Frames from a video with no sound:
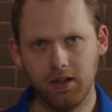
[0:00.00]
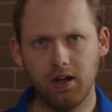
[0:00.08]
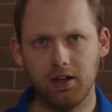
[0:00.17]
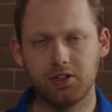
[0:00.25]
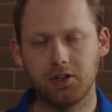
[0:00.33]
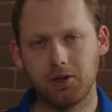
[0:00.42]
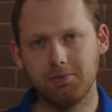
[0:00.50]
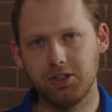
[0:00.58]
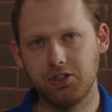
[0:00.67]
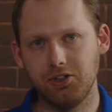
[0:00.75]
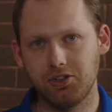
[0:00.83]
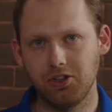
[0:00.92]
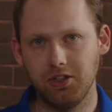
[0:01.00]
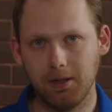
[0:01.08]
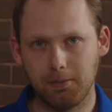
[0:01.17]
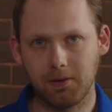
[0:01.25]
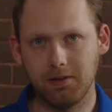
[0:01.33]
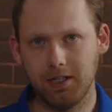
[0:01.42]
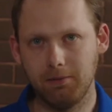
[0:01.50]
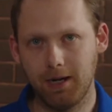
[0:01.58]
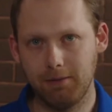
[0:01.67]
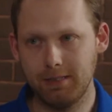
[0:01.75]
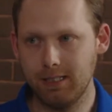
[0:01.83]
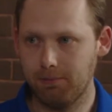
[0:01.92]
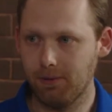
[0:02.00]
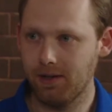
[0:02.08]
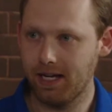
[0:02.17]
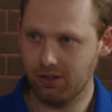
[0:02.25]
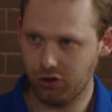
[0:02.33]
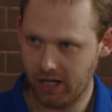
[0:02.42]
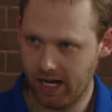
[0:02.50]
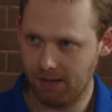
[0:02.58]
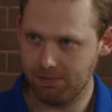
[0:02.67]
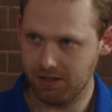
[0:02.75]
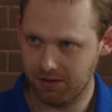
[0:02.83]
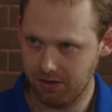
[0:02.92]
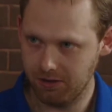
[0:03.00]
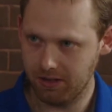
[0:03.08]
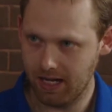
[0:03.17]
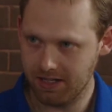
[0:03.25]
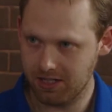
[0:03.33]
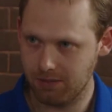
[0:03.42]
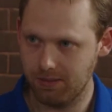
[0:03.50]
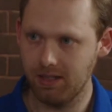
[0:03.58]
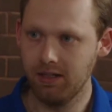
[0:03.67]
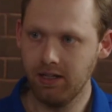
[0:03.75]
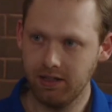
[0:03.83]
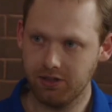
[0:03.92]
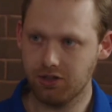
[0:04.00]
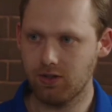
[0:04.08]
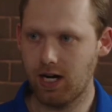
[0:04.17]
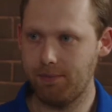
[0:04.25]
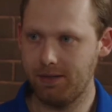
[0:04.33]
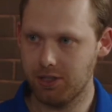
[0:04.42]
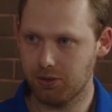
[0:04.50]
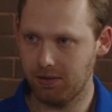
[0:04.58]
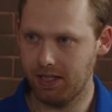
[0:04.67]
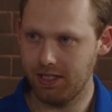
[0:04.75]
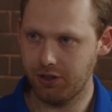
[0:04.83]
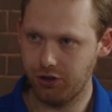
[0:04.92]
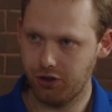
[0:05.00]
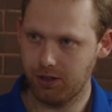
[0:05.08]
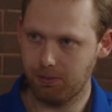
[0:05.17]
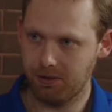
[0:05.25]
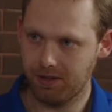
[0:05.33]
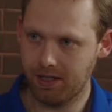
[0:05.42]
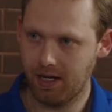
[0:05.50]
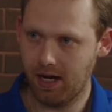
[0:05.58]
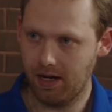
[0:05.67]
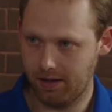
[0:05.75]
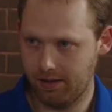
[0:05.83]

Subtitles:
a term that's used deliberately by people like James in the New Testament, describing his relationship with God.